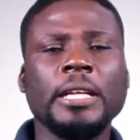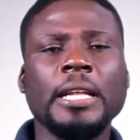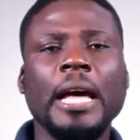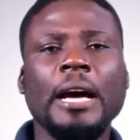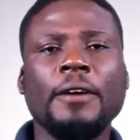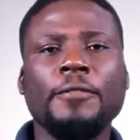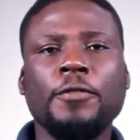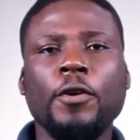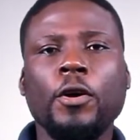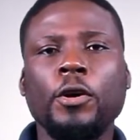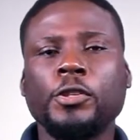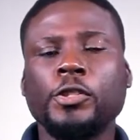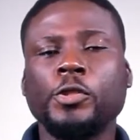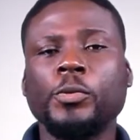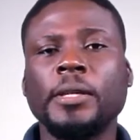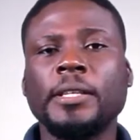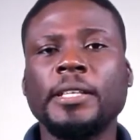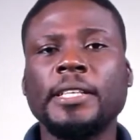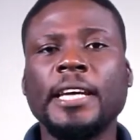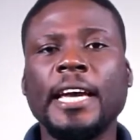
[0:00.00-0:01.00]
that are forced to
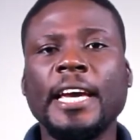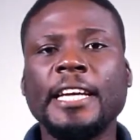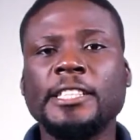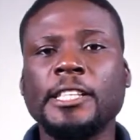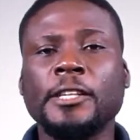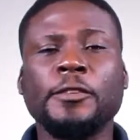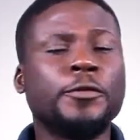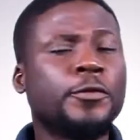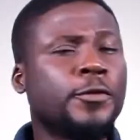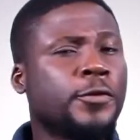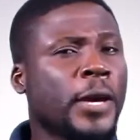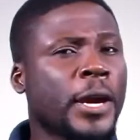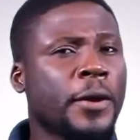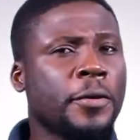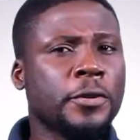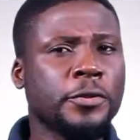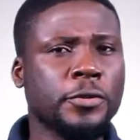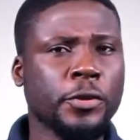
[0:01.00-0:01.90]
engage in various